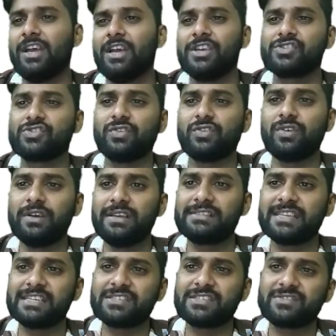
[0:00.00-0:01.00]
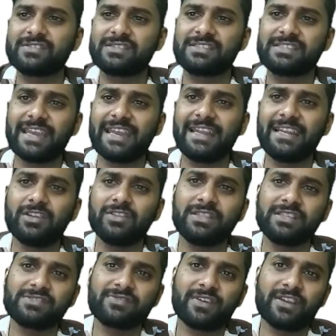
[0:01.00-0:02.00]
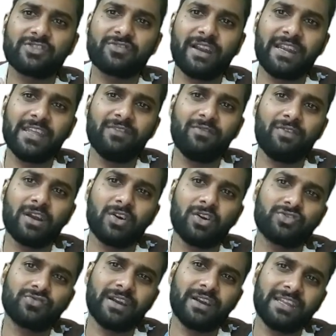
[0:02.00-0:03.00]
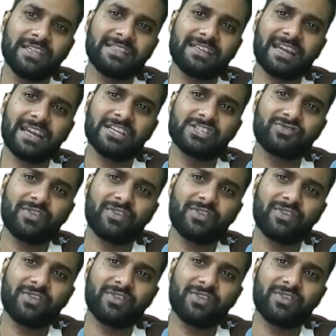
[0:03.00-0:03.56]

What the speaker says: So just check it in this way, 21 or 23, guys.